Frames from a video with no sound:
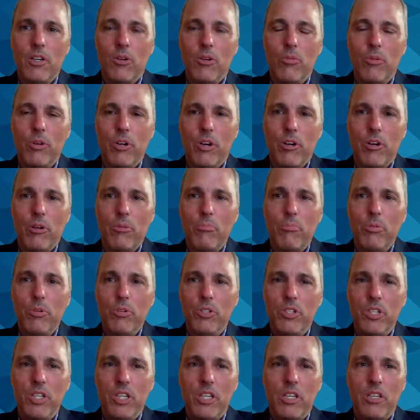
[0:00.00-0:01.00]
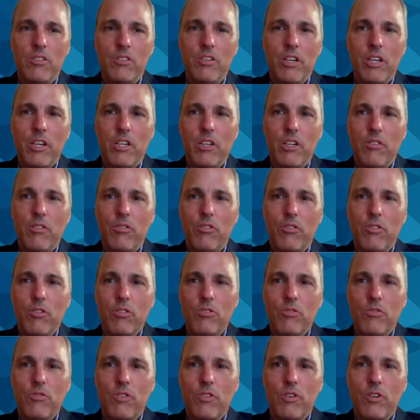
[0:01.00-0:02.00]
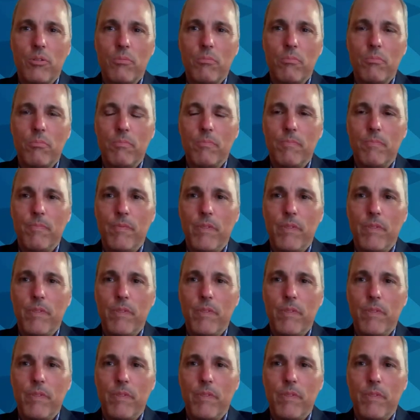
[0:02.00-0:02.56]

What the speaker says: We are a boutique executive search firm